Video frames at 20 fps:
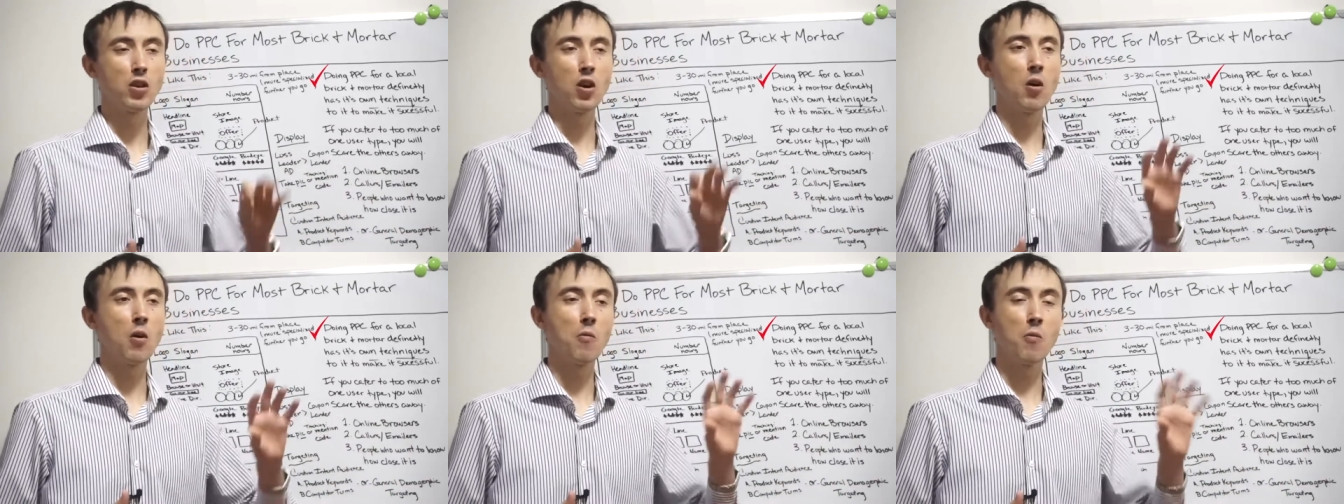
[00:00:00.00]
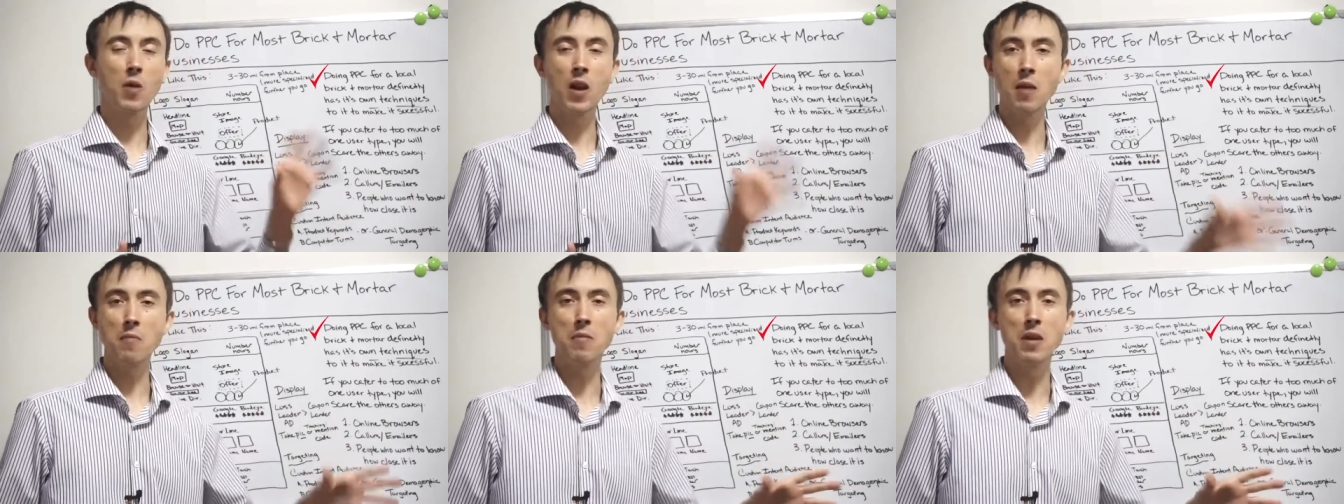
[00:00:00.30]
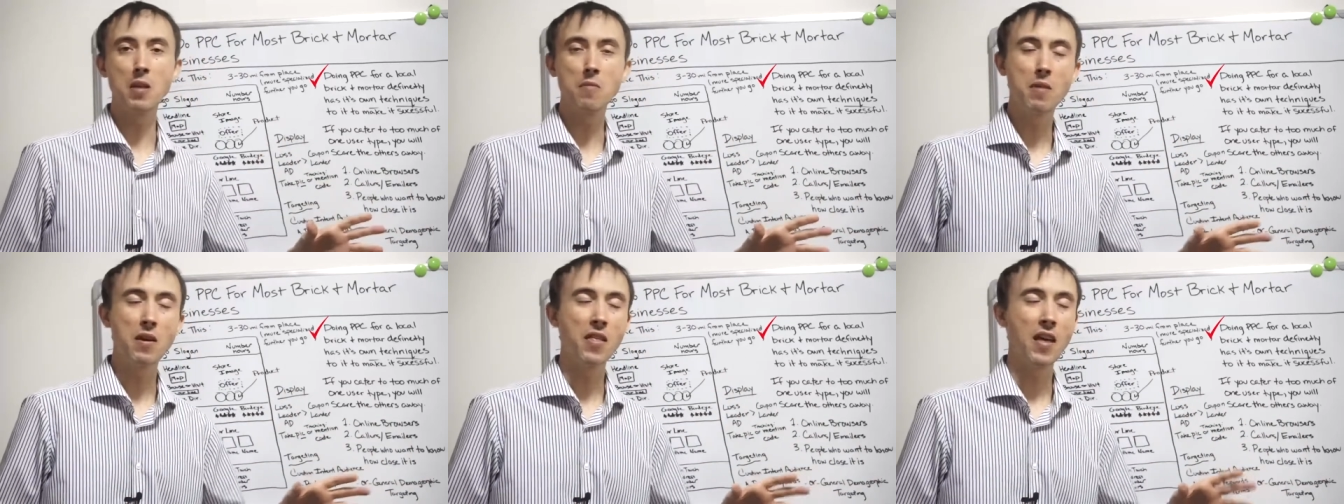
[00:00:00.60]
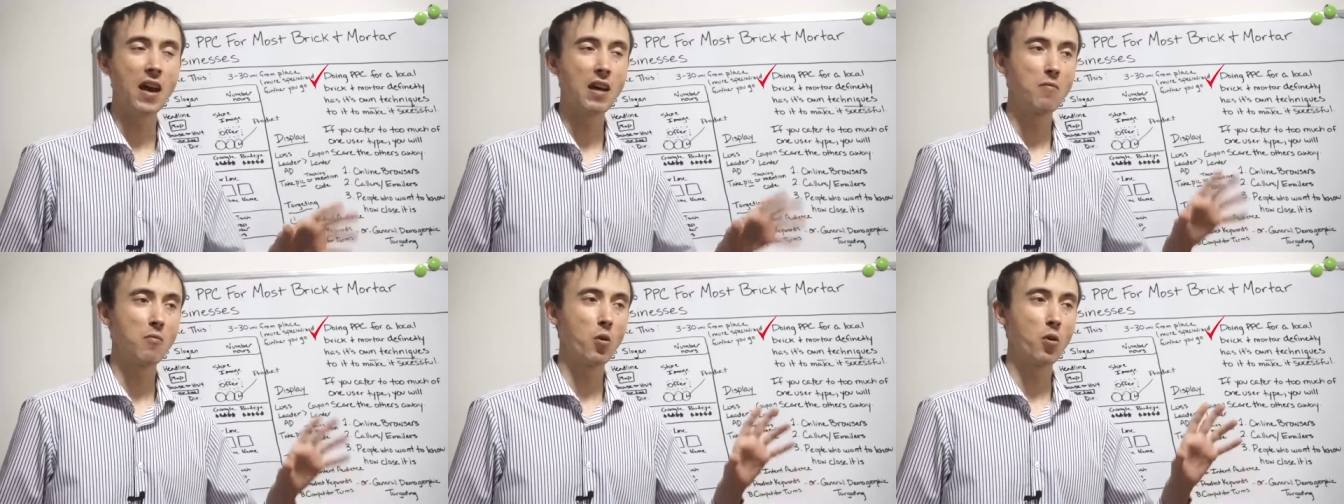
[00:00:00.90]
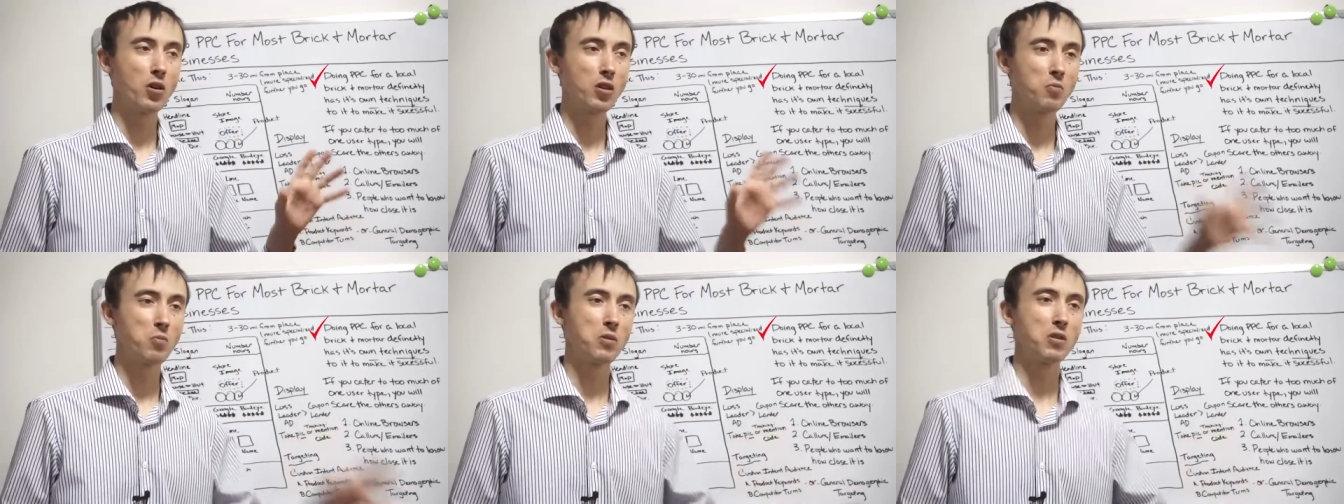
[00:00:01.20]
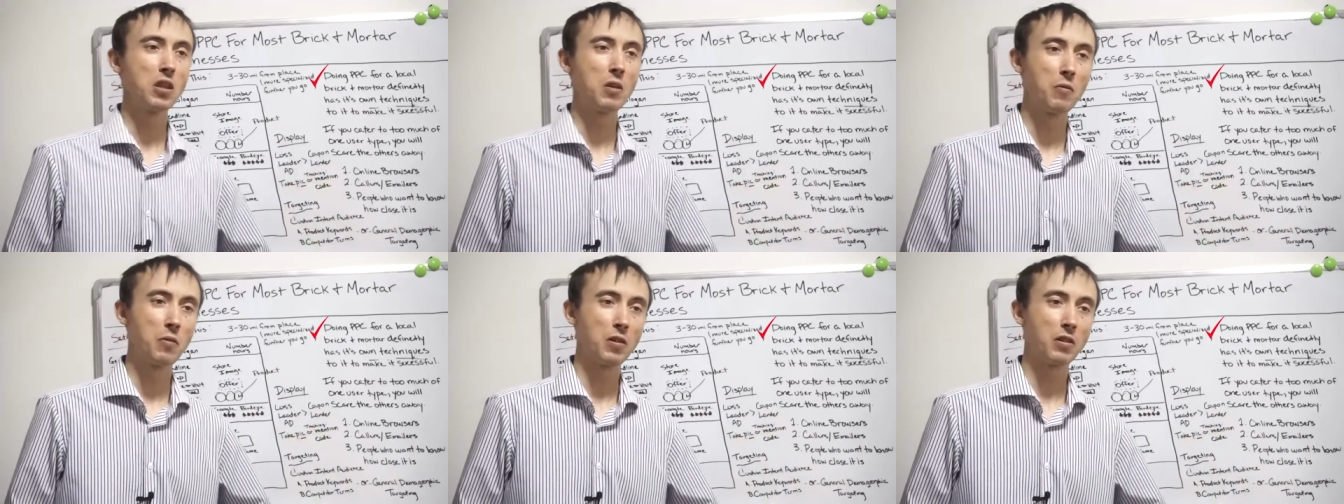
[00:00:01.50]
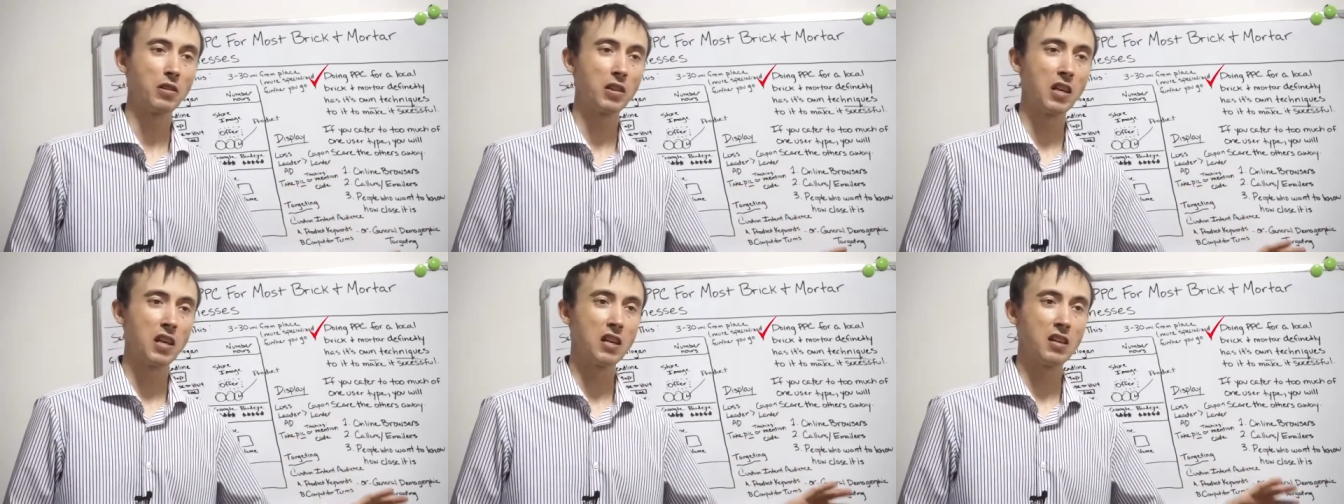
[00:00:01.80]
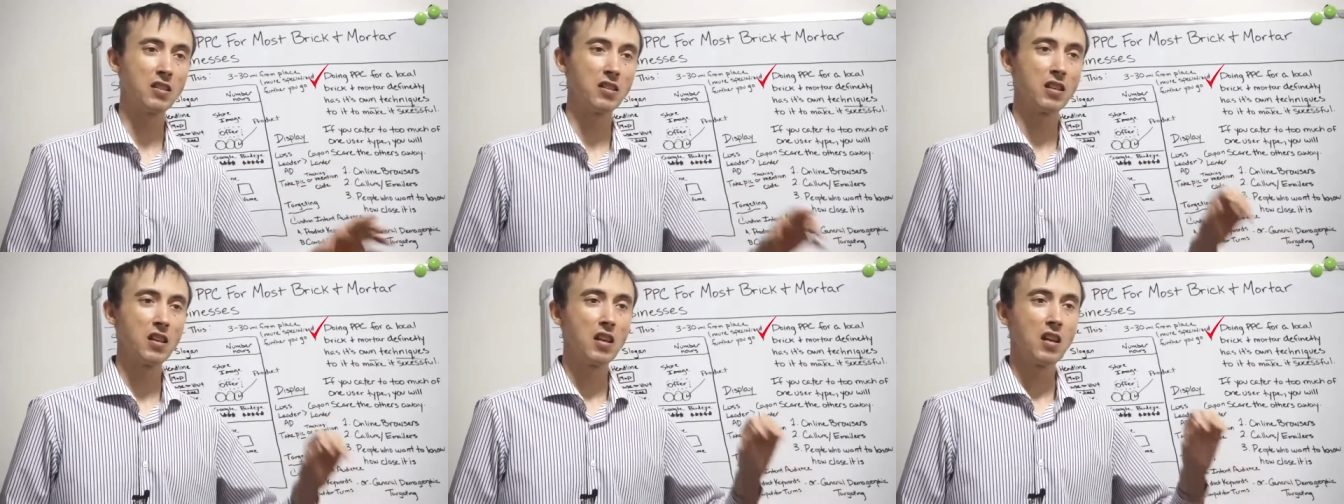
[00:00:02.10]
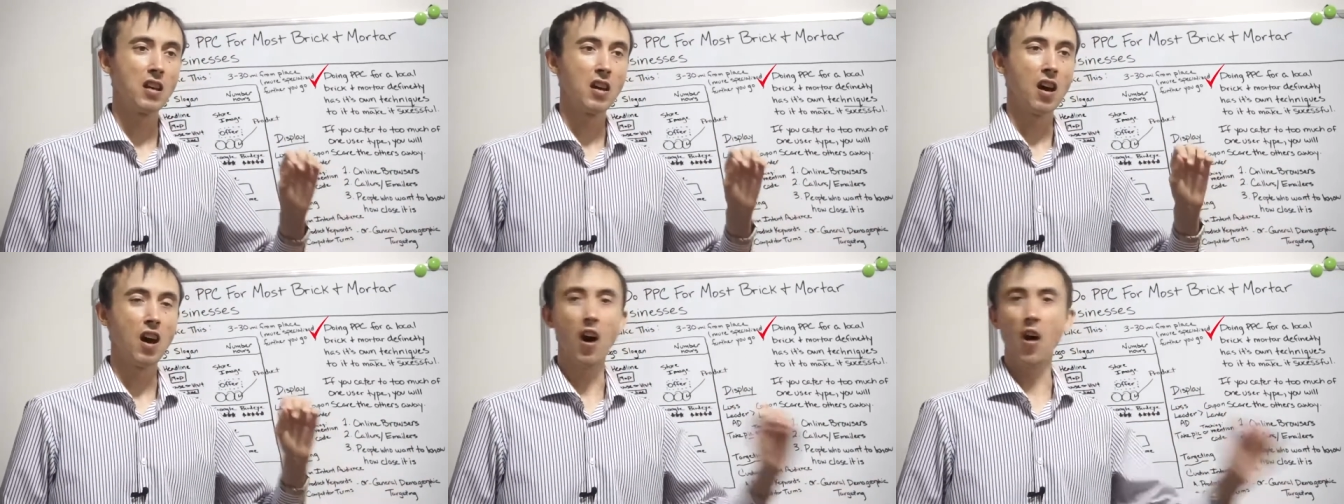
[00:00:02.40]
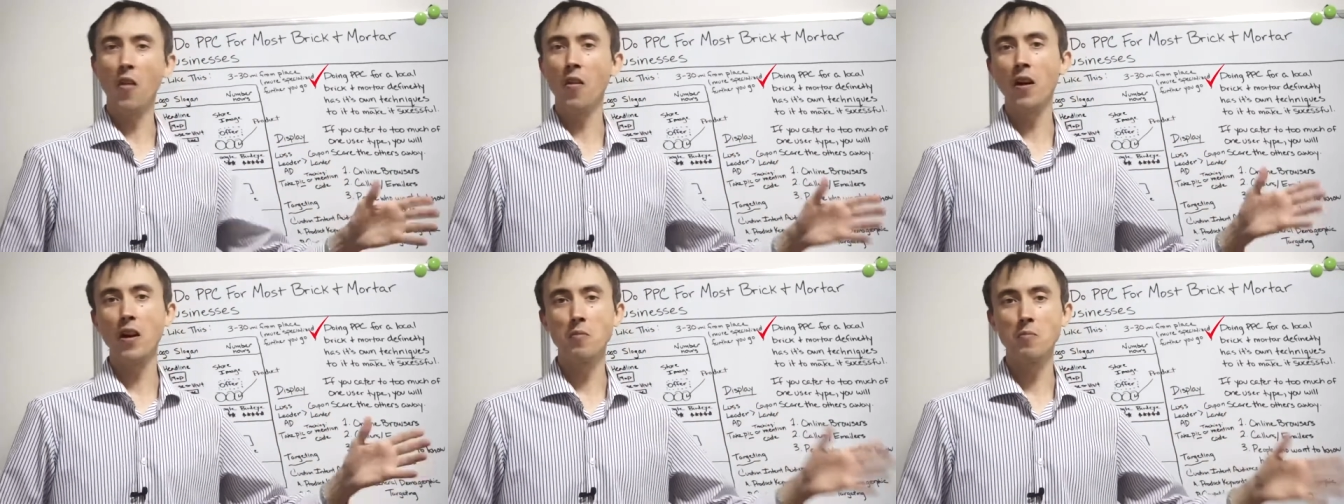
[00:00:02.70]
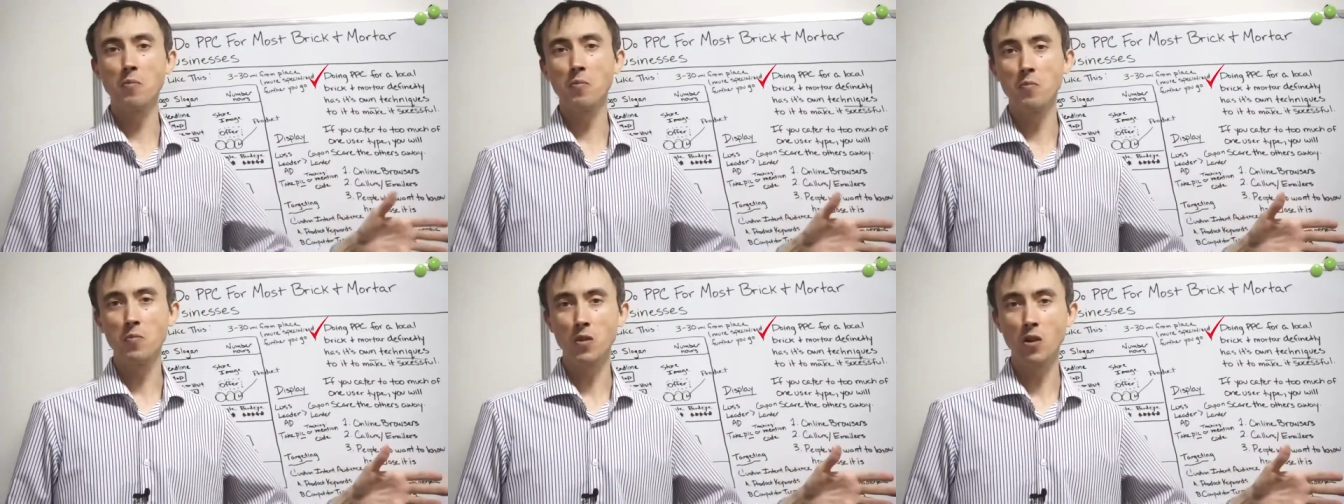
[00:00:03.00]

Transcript: So, and what I mean by that more specifically is online,